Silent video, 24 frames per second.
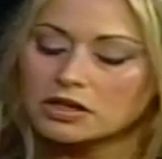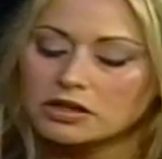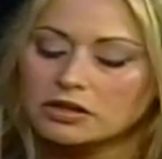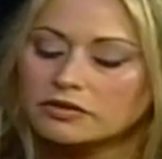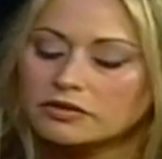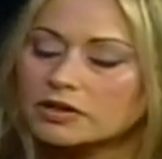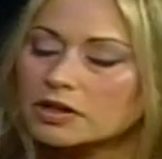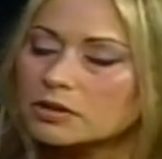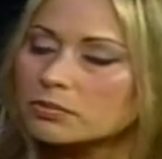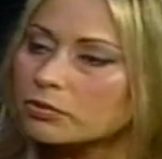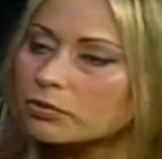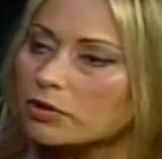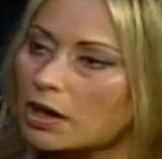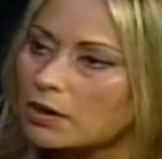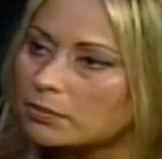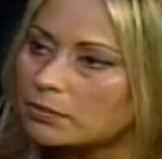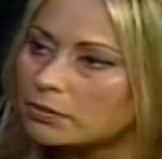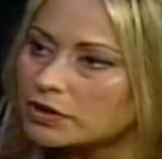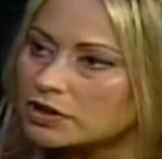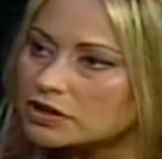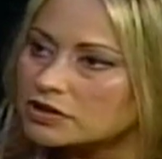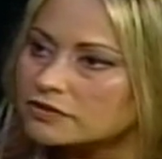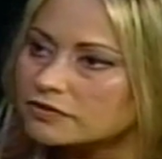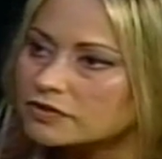You've got
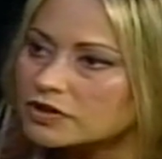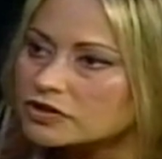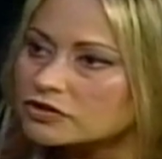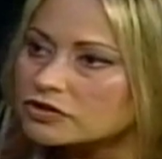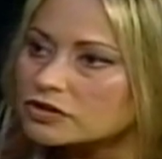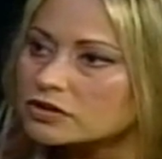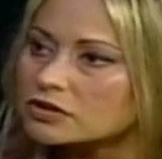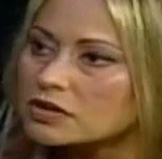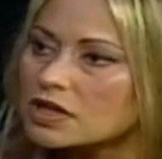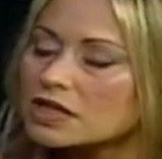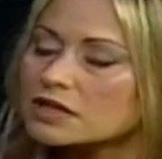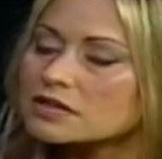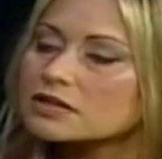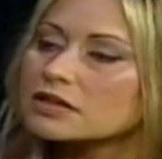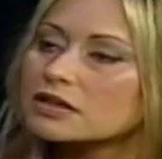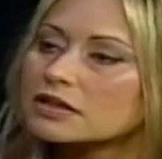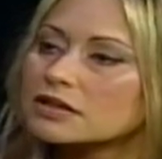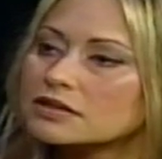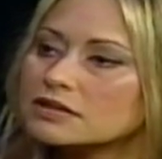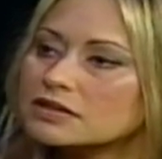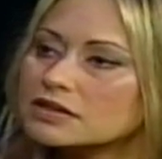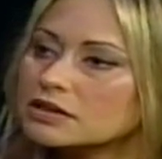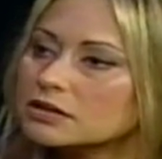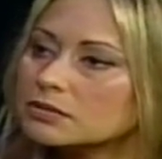property division, that's
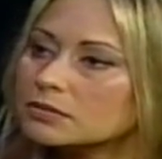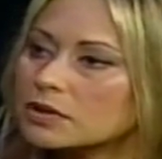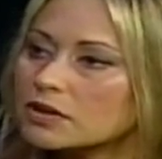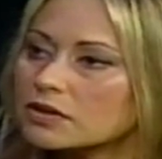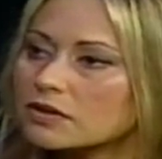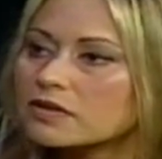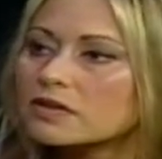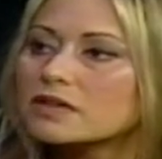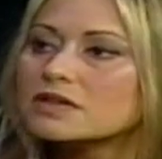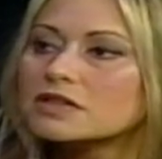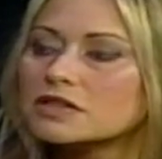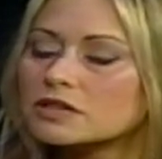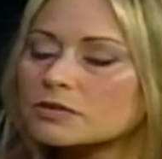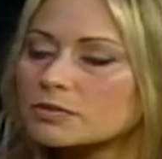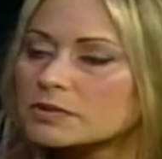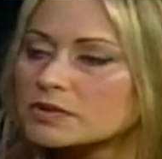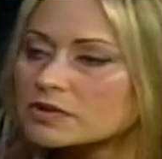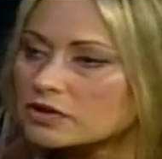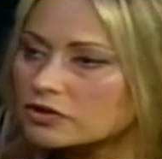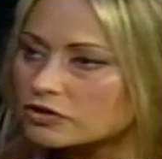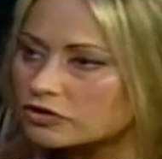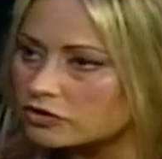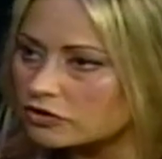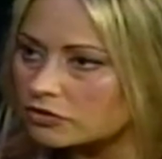going to deal with the
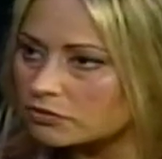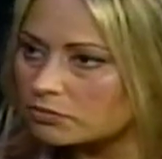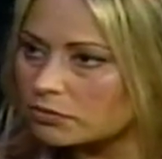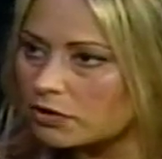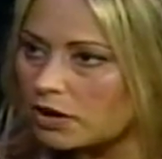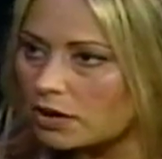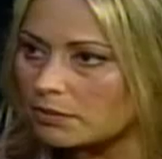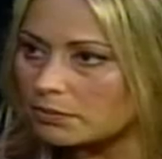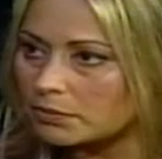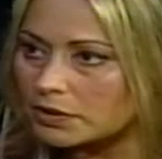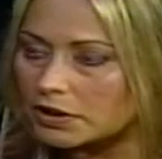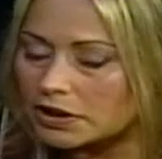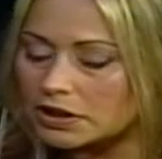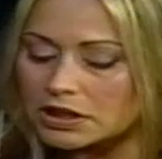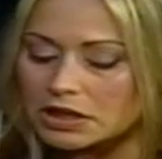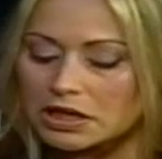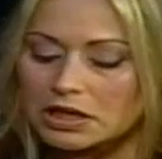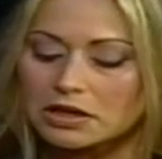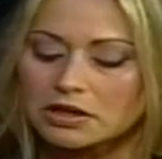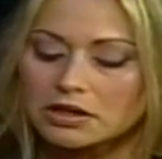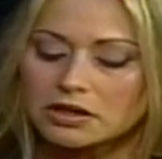disposition of property.